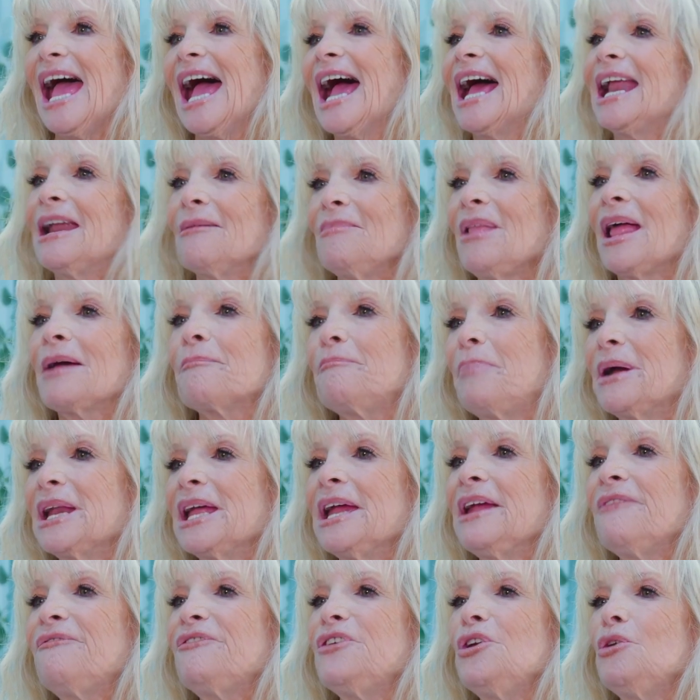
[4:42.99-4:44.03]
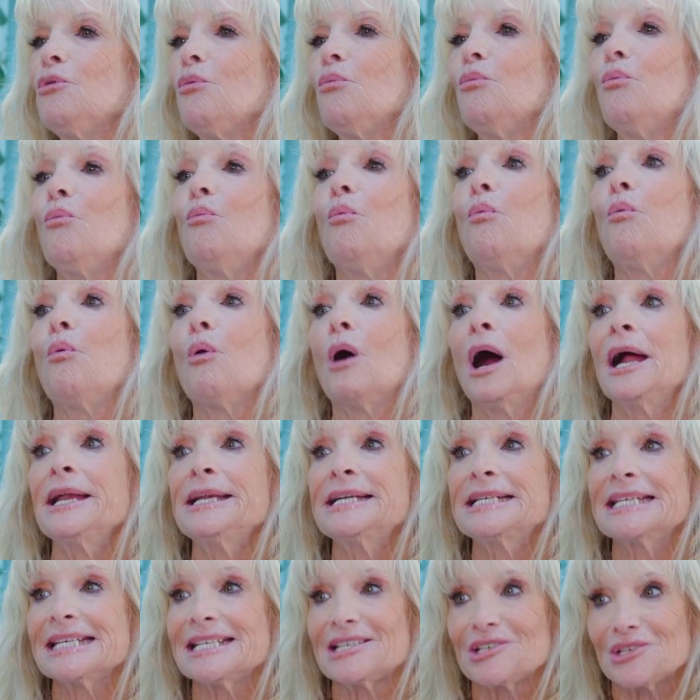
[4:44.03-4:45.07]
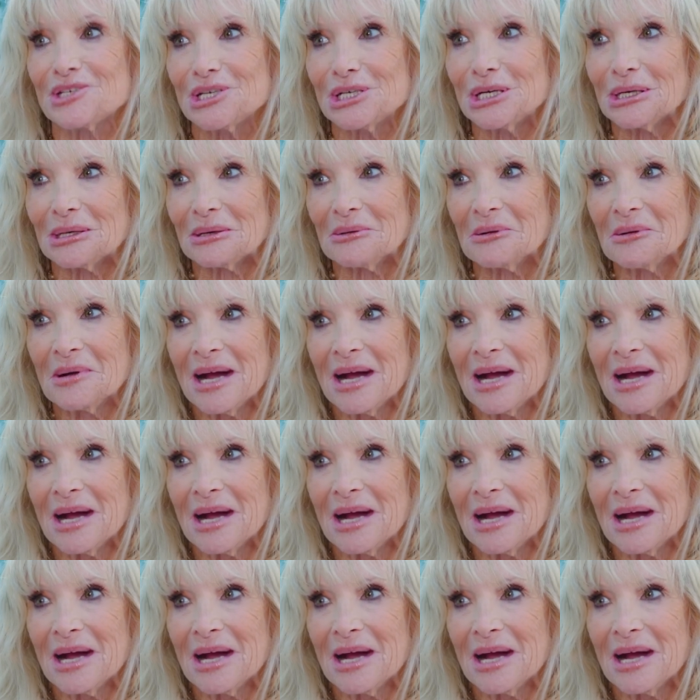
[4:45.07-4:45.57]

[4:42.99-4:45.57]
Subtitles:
And I'm like, but if you wanted to,